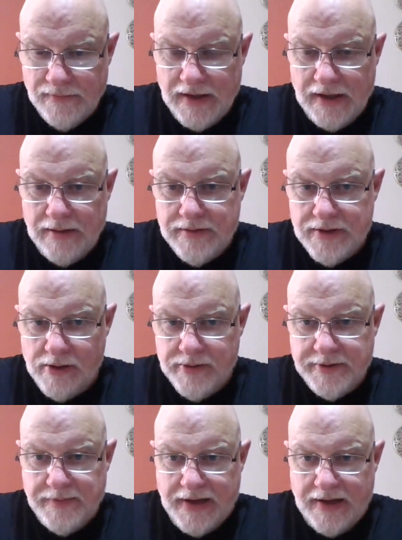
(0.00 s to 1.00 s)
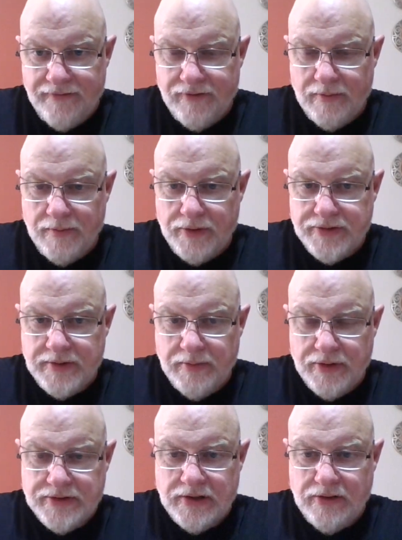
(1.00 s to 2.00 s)
And he was almost banned from posting
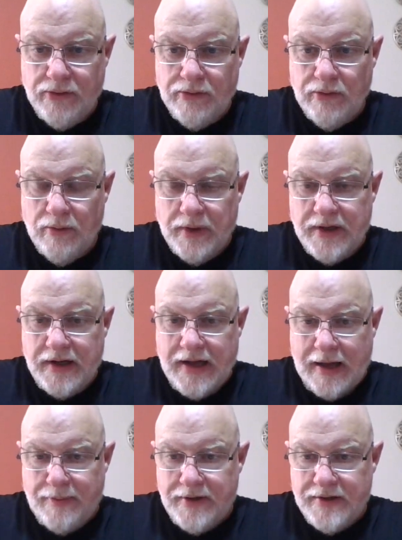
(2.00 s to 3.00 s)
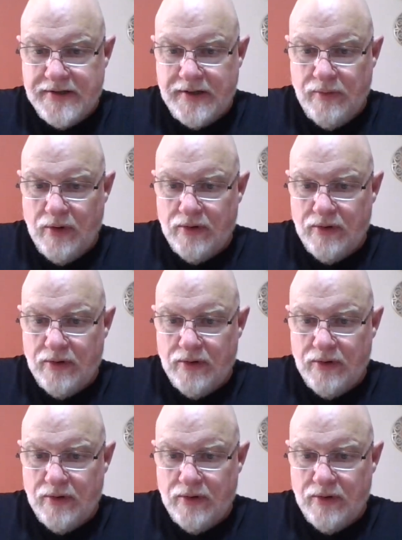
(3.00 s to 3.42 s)
books on Google. What had happened is he